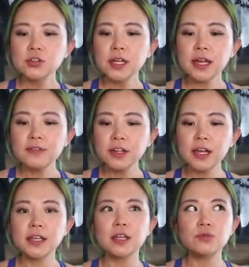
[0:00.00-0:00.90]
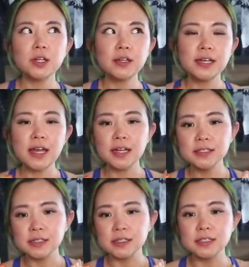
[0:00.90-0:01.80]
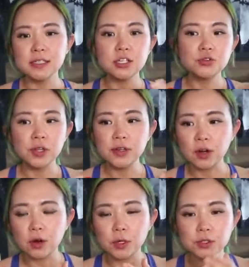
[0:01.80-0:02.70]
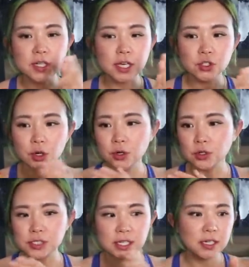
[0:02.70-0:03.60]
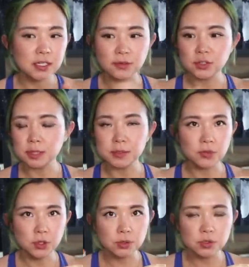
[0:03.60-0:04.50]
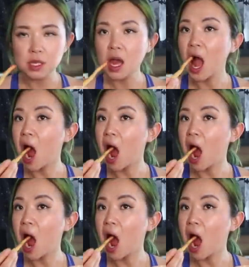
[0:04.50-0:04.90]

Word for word: So like I feel like it really enhances each flavor when you take turns eating different types of foods.